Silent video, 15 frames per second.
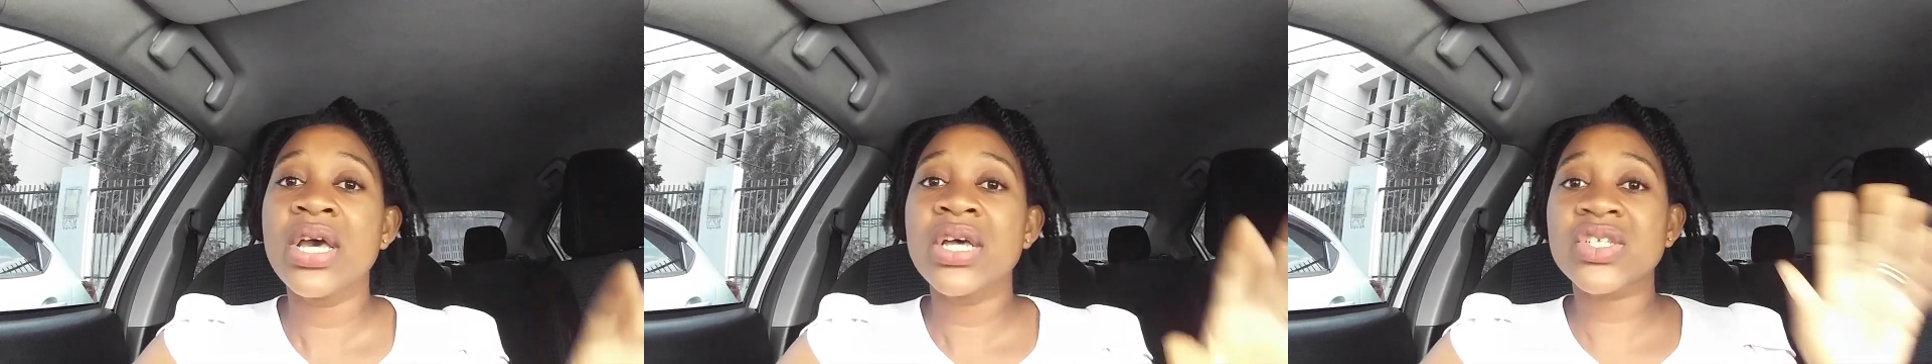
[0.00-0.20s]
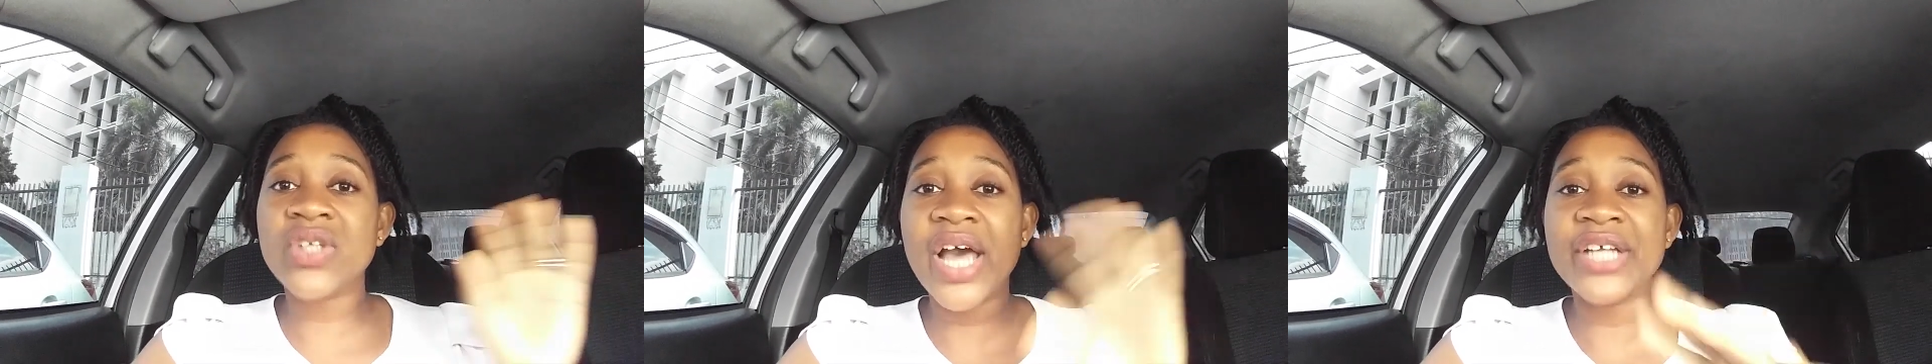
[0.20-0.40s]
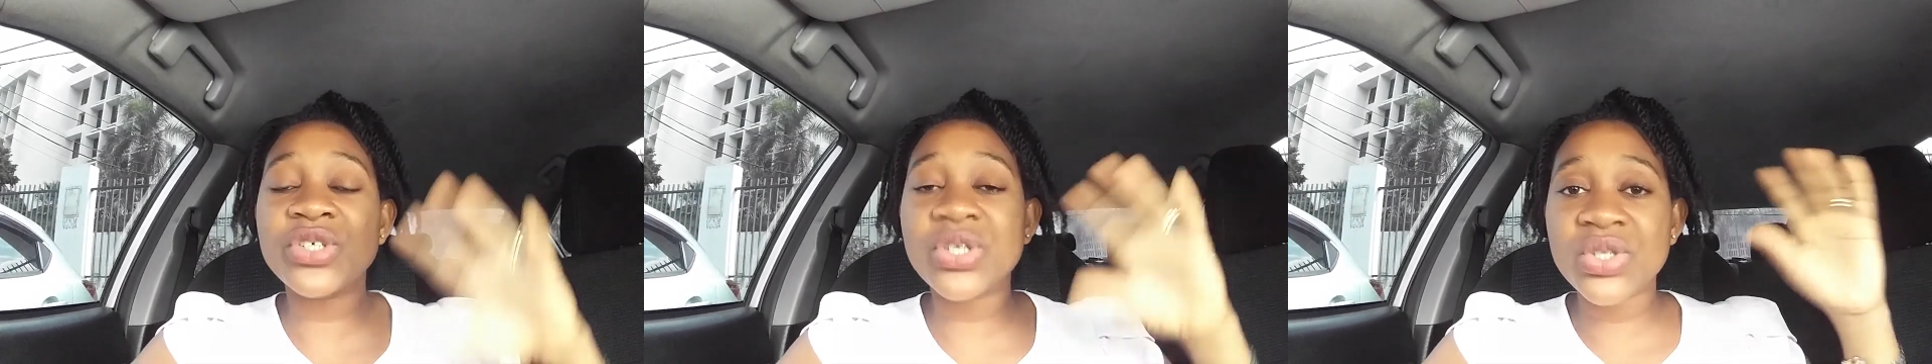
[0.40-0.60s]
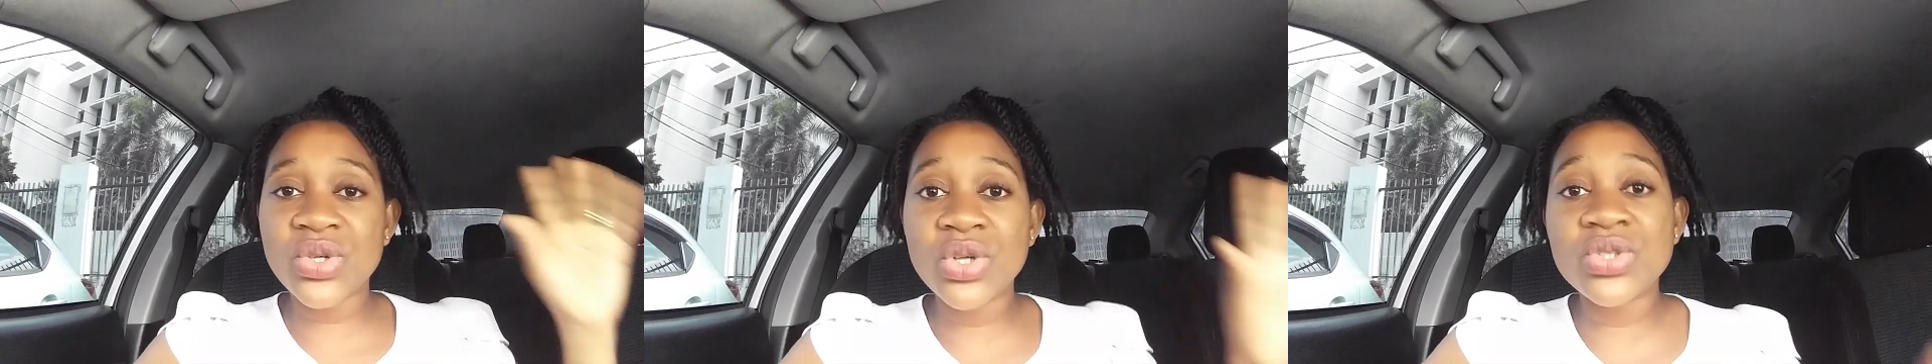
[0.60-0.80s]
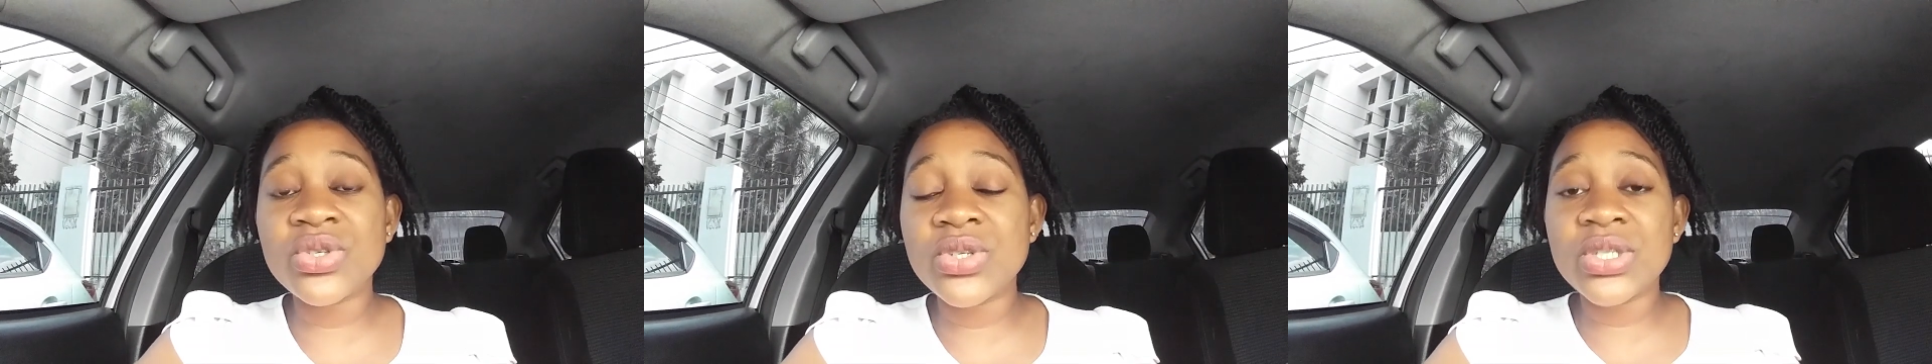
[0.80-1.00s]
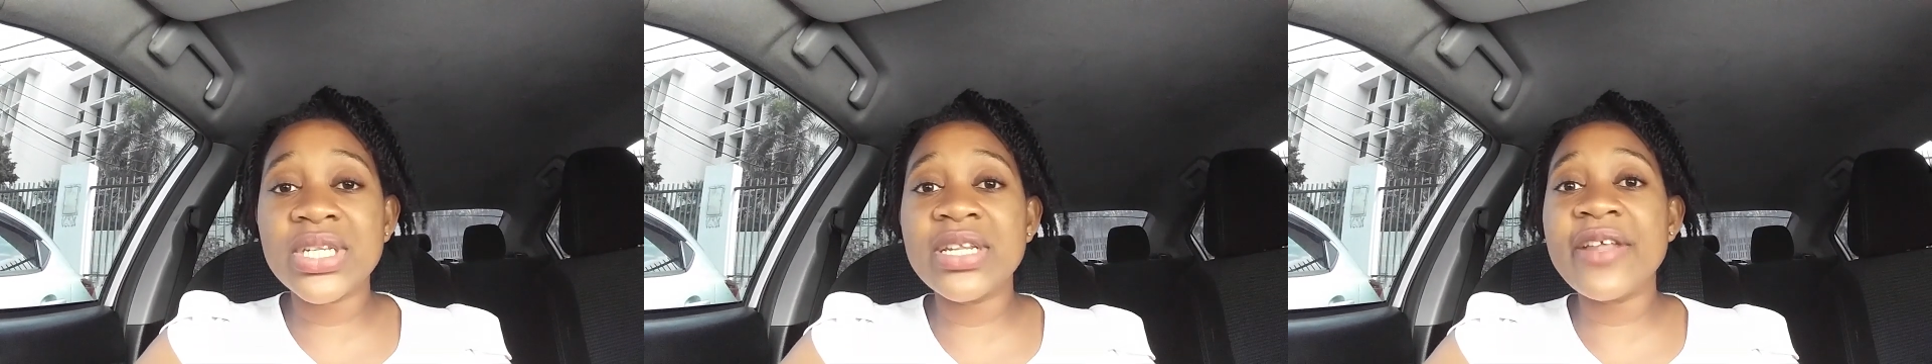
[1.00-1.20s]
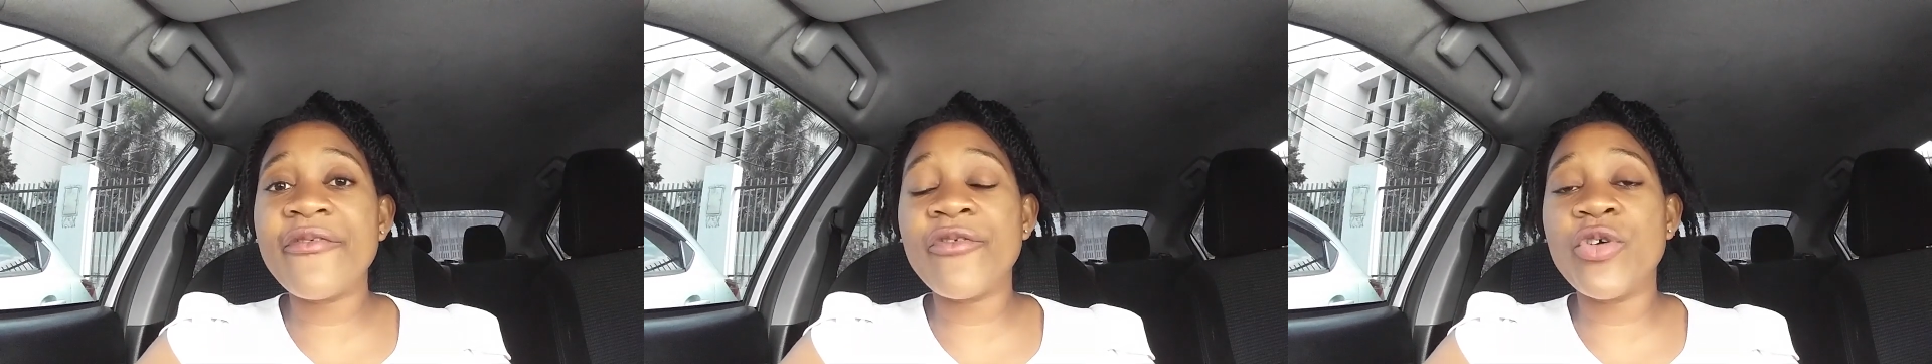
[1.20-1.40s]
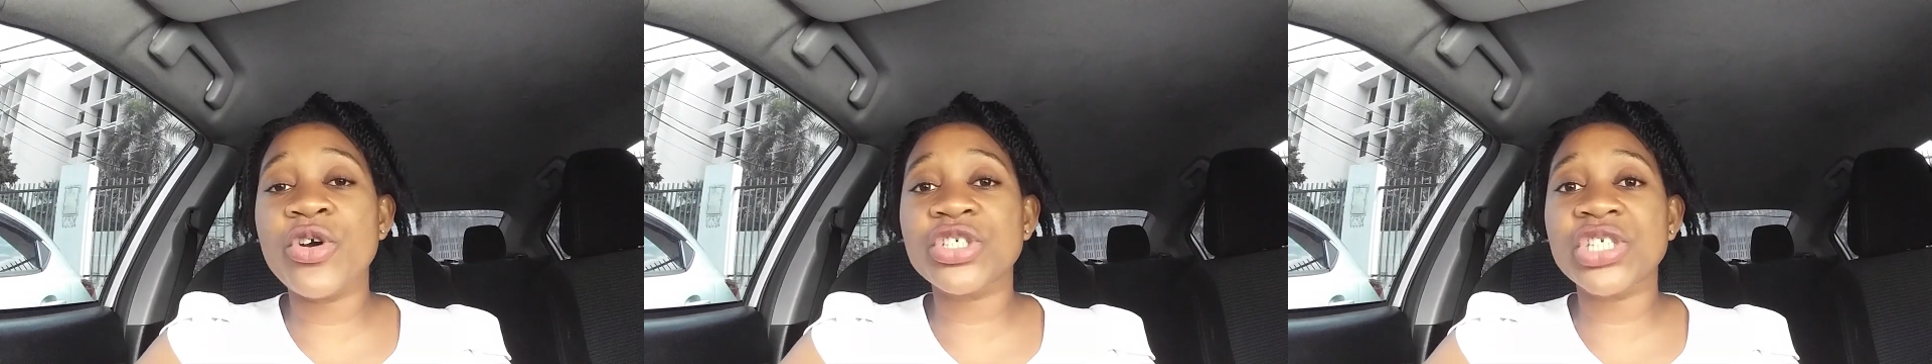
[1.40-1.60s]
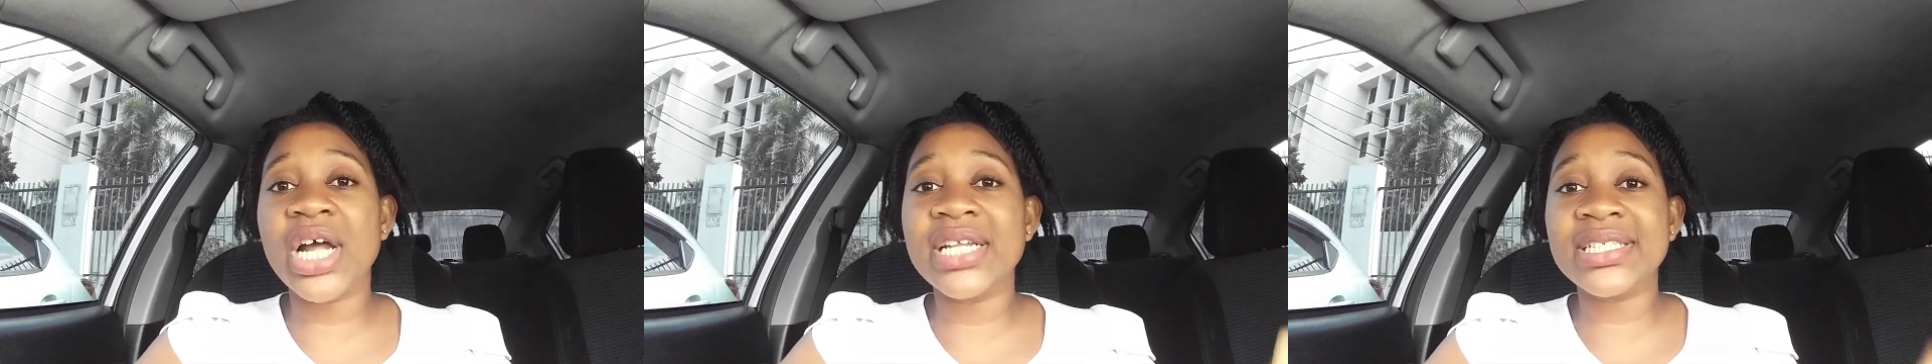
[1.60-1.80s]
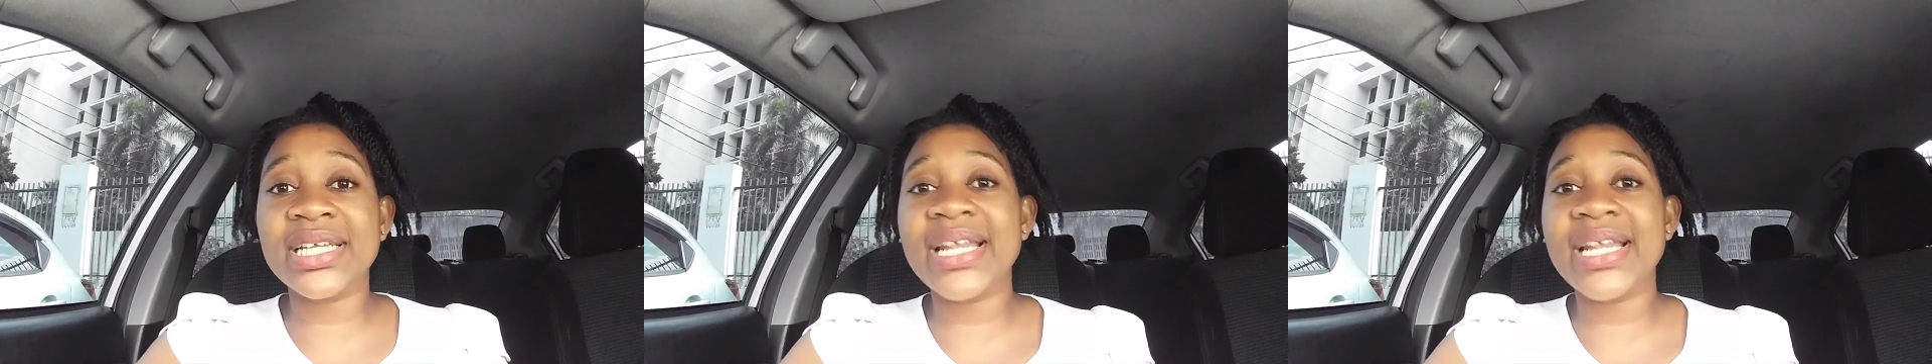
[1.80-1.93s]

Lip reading: So I just go to the devotions,